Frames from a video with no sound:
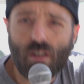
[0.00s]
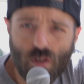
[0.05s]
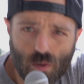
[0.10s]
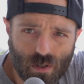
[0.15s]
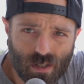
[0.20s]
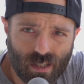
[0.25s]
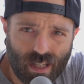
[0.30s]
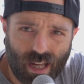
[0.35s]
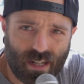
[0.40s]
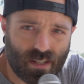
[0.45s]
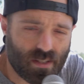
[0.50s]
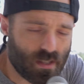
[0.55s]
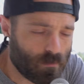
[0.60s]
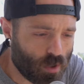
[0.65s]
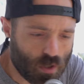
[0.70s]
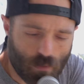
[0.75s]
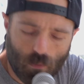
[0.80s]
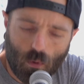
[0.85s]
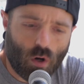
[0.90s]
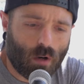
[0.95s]
Switch LITE is the
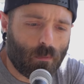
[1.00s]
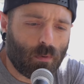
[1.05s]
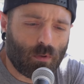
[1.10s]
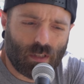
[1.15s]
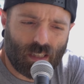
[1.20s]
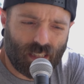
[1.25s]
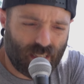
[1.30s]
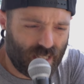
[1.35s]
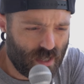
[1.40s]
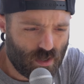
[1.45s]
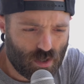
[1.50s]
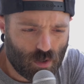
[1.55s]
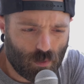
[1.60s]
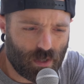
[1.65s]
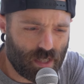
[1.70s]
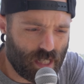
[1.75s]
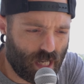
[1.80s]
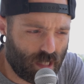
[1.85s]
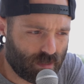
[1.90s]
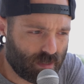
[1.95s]
most portable Nintendo
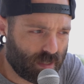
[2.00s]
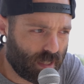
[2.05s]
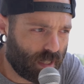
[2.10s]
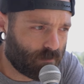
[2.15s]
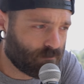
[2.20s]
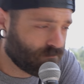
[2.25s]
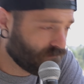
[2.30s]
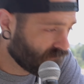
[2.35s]
Switch out there,